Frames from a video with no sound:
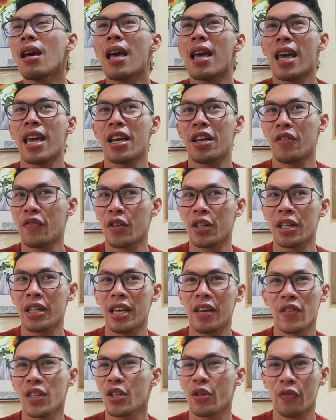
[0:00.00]
and if
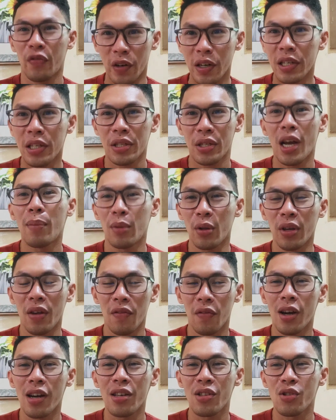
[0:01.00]
it's your first time looking
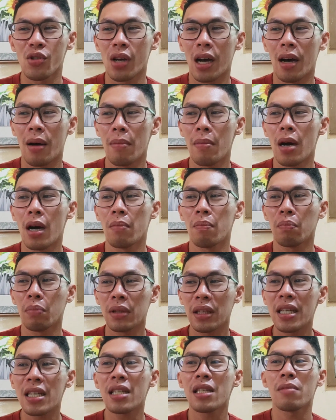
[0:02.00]
for a job,
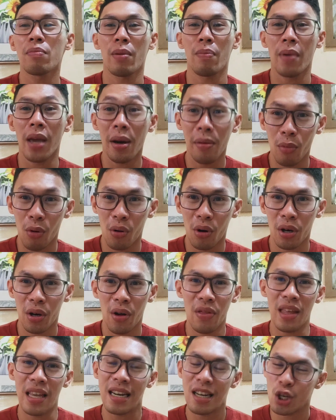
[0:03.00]
please prepare more
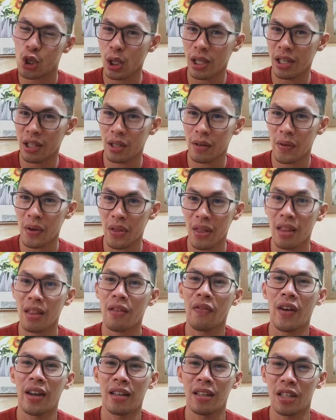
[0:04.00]
on the initial interview than
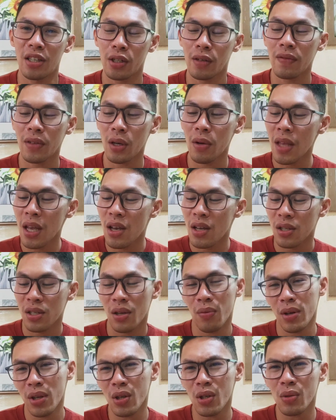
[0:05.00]
the final interview.
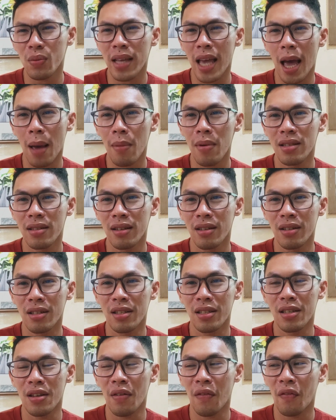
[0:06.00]
So what usually happens
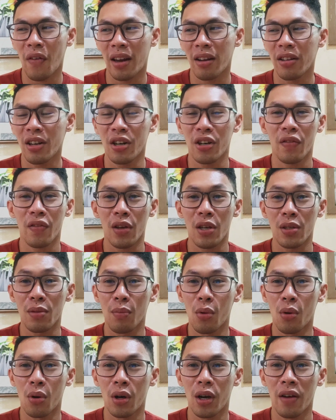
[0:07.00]
in the final interview is
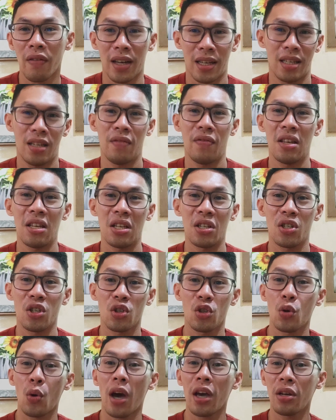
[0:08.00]
more of activities.
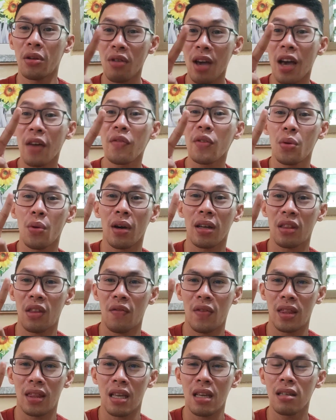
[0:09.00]
So I do have 2
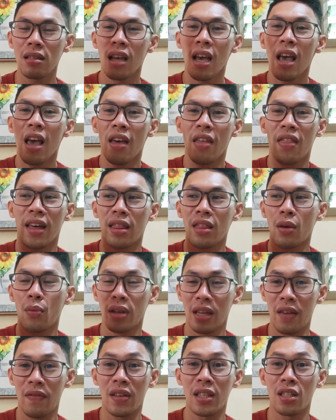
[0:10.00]
activities that they
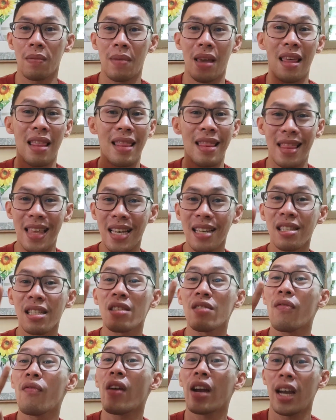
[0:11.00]
were given to me, and this
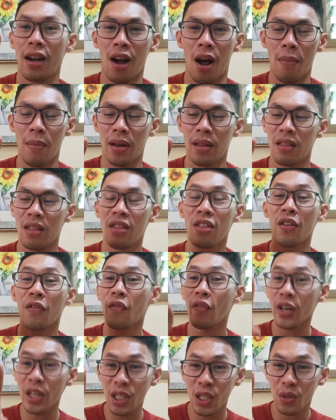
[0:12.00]
is very common. The
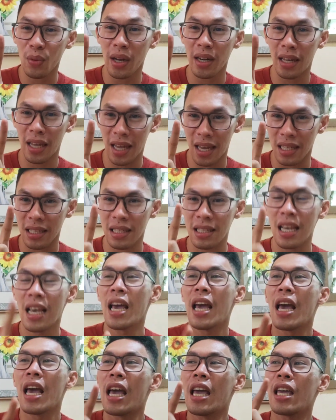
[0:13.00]
first one is,
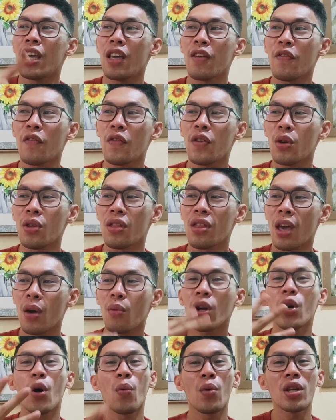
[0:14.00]
if they
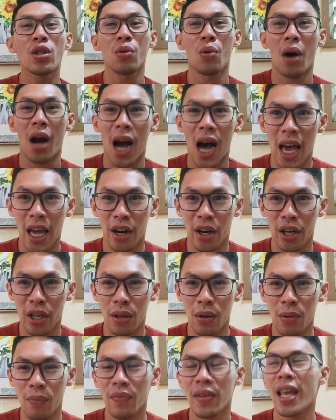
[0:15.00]
were going to hire
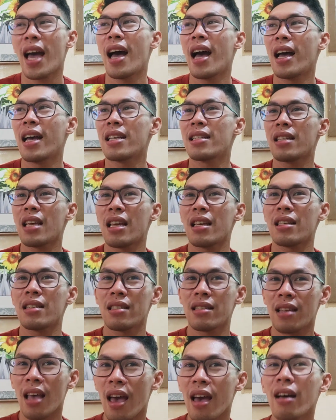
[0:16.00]
you as a
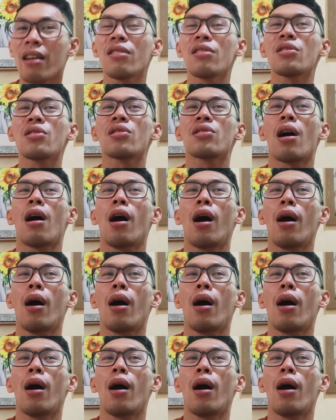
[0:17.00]
sales